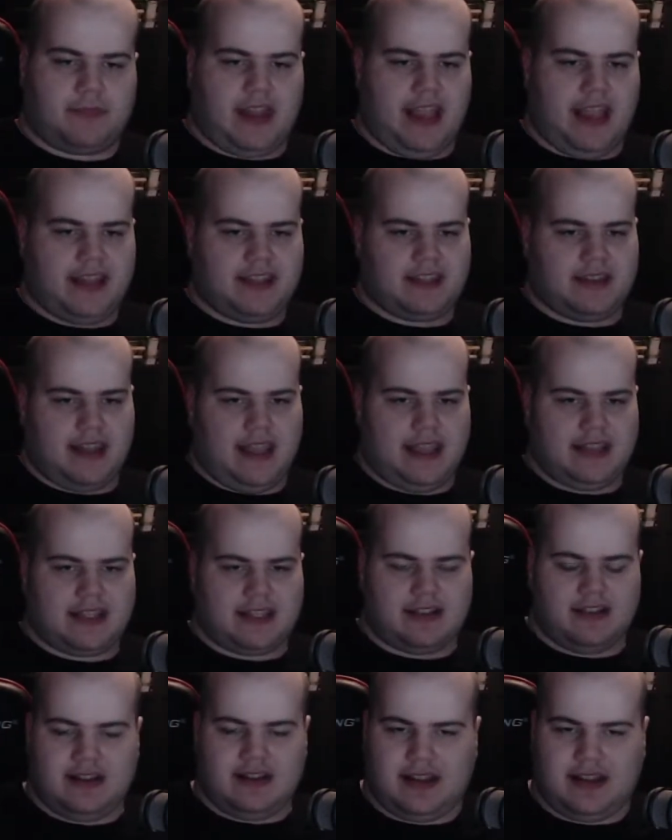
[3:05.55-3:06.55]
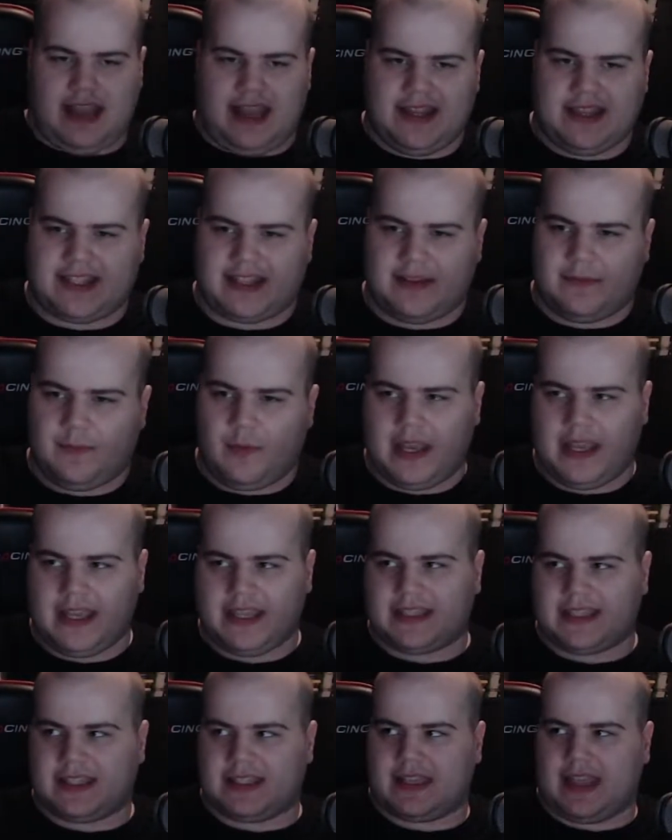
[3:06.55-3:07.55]
It's gonna, in some
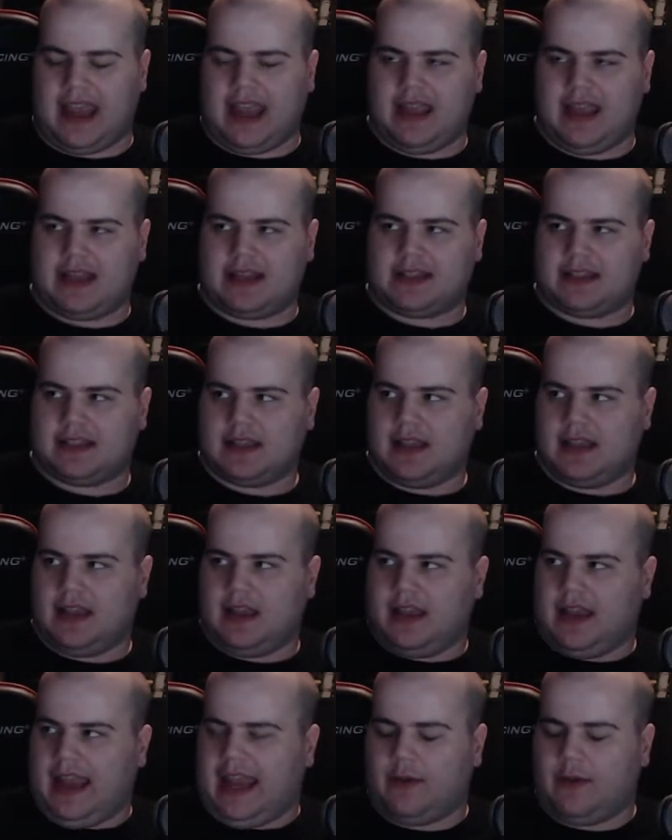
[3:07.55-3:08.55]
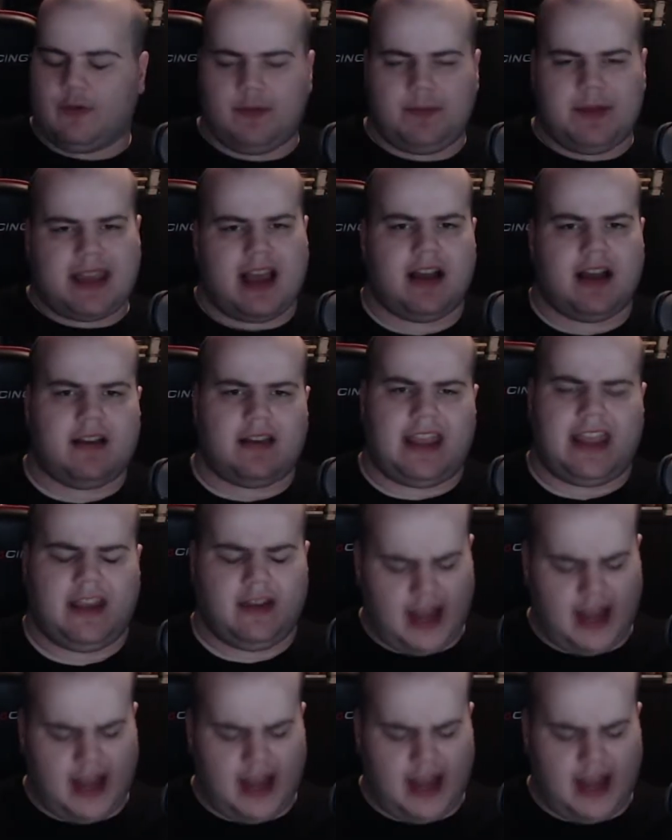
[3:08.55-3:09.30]
ways, it will become,